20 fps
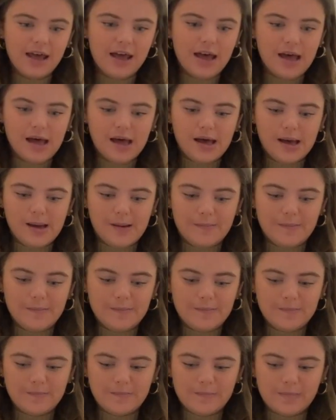
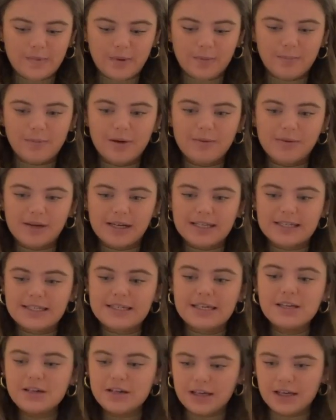But my
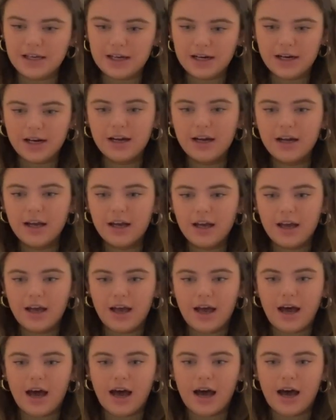senior year,
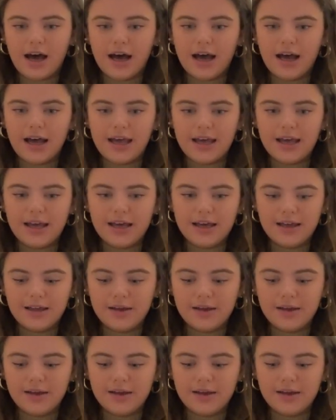I